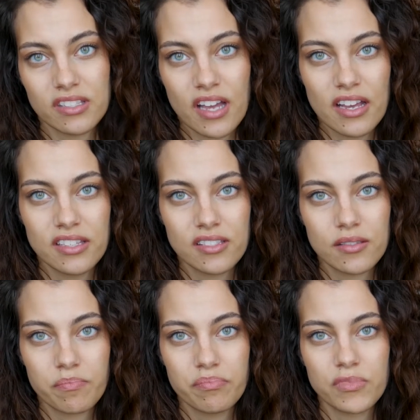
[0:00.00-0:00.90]

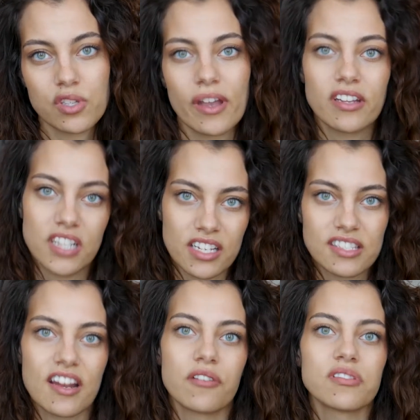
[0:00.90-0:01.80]
size so I could
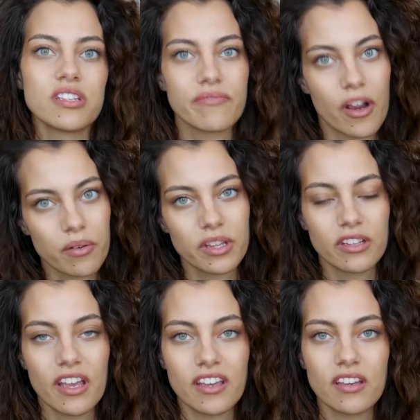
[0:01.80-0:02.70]
test it out, see if I really
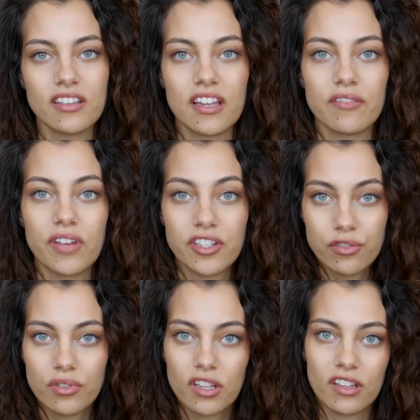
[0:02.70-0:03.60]
like it, and then if I
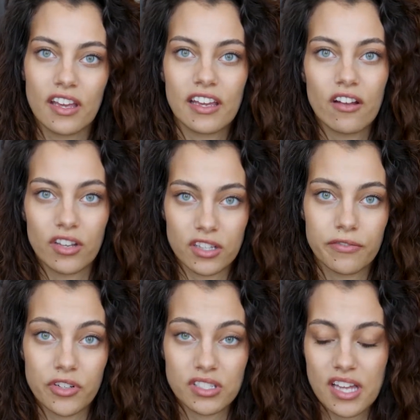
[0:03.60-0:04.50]
do really like it, I'll get the
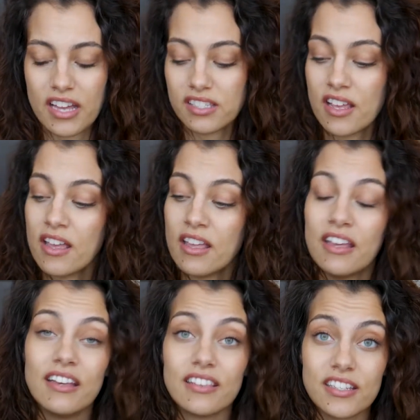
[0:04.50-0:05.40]
full size.
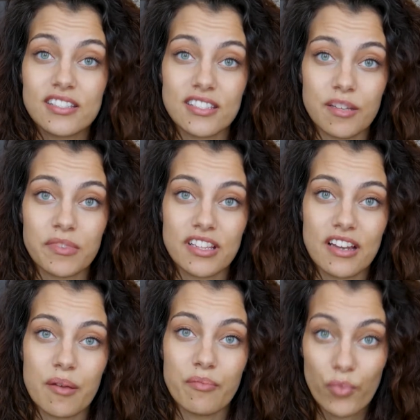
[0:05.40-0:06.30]
This is something that
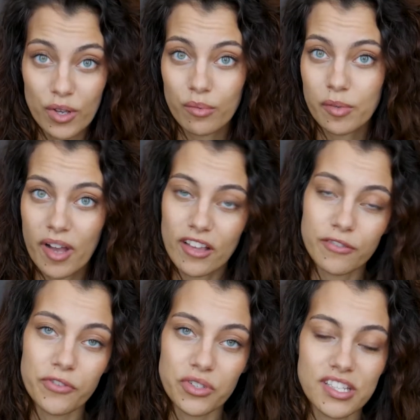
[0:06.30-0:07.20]
I will be buying
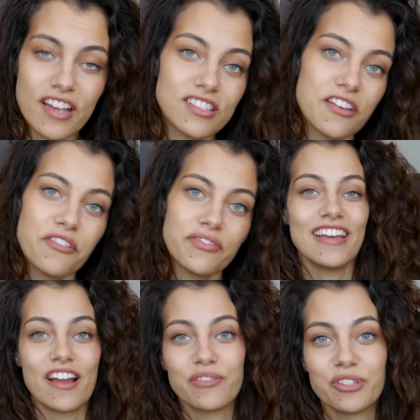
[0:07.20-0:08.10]
the full size of,
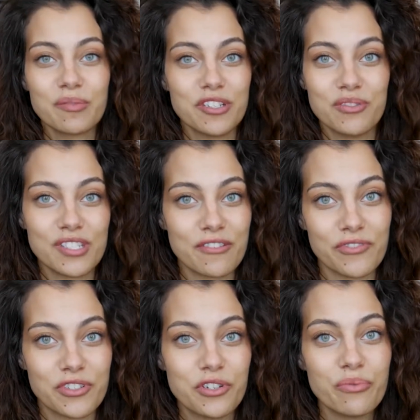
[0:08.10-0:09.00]
and I've only been using it
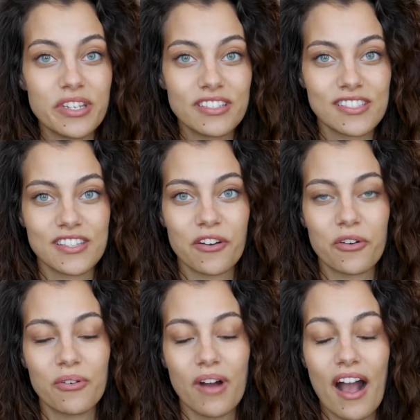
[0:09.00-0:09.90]
for two weeks,
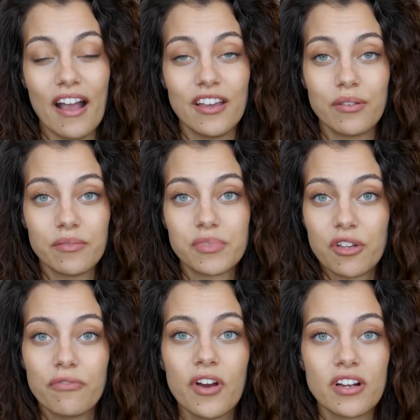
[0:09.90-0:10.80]
so it
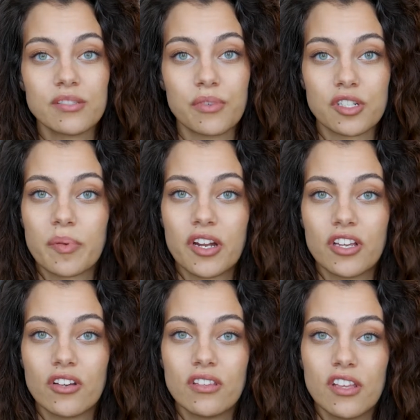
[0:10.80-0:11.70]
so far has worked pretty
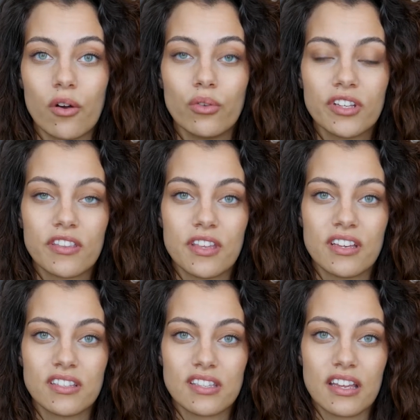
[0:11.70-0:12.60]
good. The only
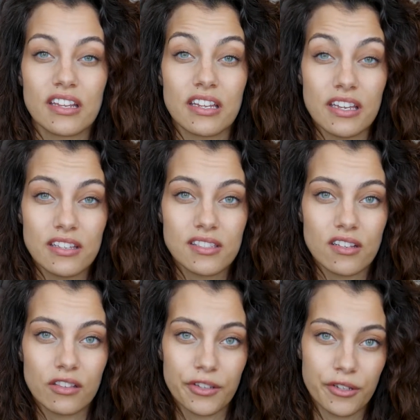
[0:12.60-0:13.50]
thing is that it is
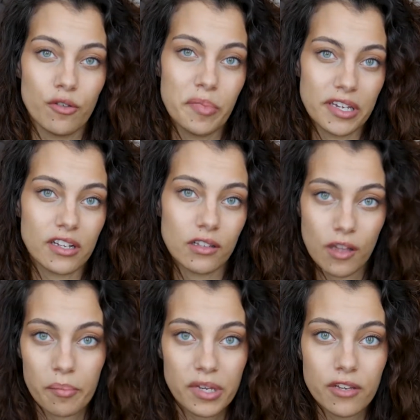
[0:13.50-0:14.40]
a little bit
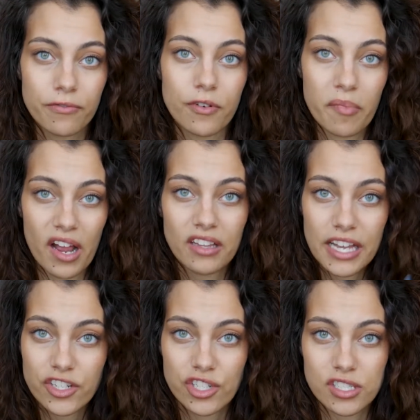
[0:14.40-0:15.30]
clumpy for my
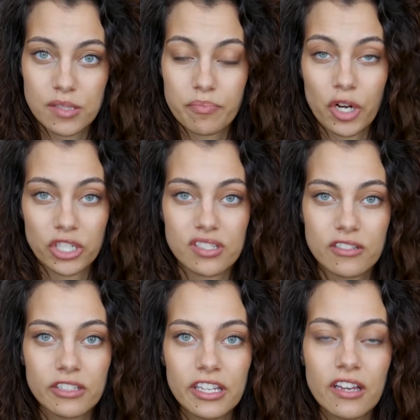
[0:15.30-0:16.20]
lashes
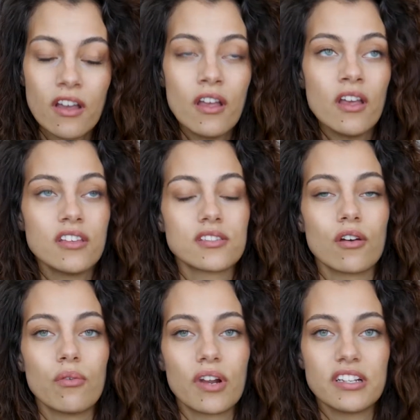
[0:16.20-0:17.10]
personally,
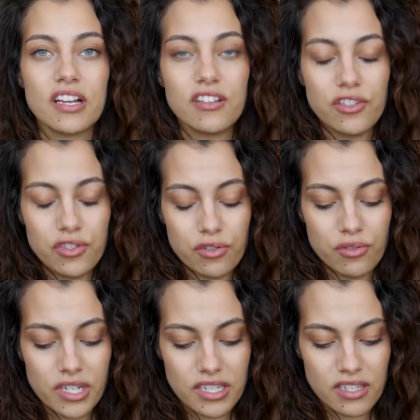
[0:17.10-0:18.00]
so what I tend to
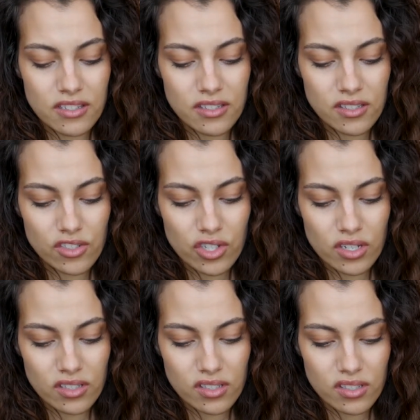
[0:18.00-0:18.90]
do is
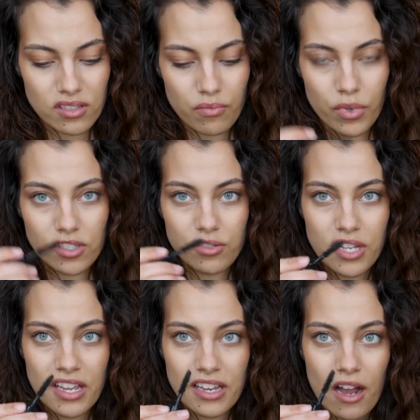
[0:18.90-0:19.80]
just, once you
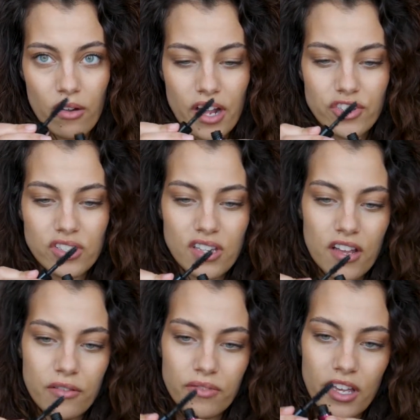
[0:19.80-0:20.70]
take it out, I just
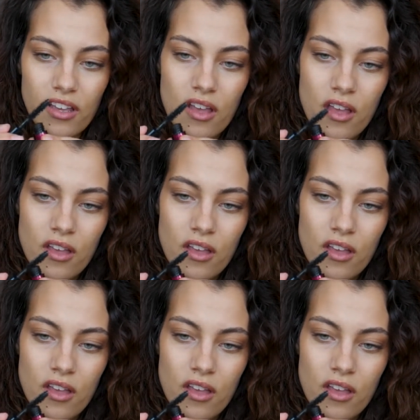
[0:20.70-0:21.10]
kind of like